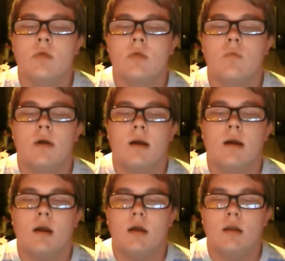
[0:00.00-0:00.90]

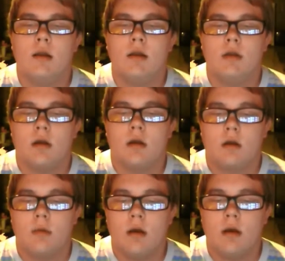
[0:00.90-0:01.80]
we're gonna talk
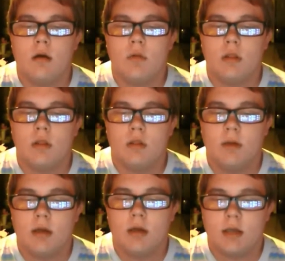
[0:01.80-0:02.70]
about Once
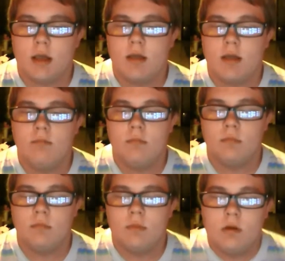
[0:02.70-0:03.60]
Upon a Time,
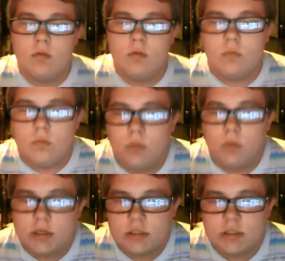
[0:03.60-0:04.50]

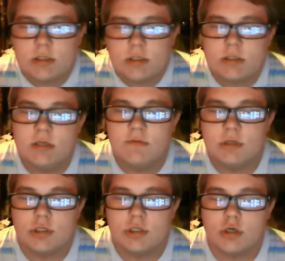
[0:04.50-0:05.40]
which is a TV
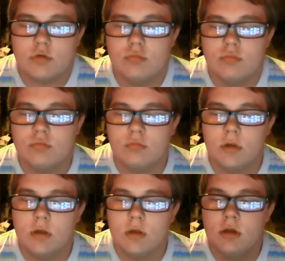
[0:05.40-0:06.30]
show
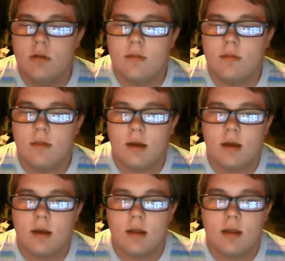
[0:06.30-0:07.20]
that
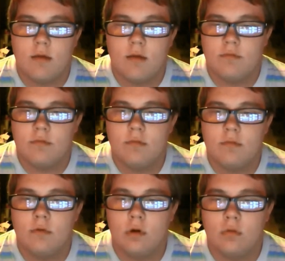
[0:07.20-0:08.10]
I love
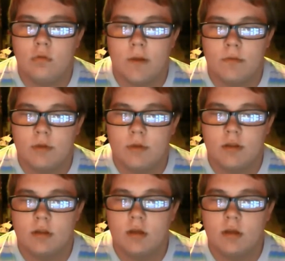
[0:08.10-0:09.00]
rather
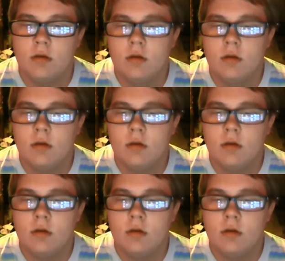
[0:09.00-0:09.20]
recently.